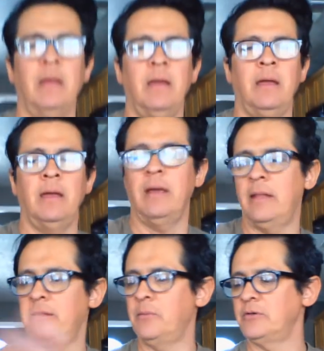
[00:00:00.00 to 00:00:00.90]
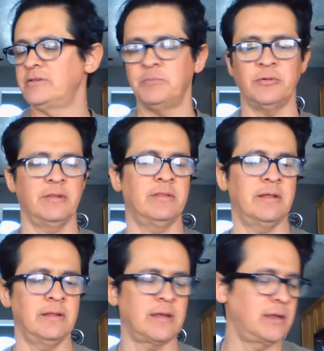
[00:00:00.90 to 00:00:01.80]
the most important
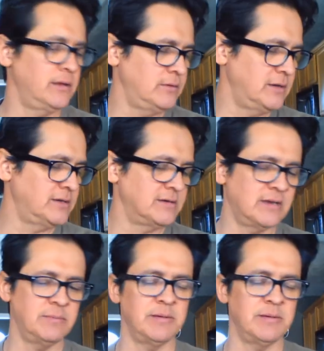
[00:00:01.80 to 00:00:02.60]
thing that you need to keep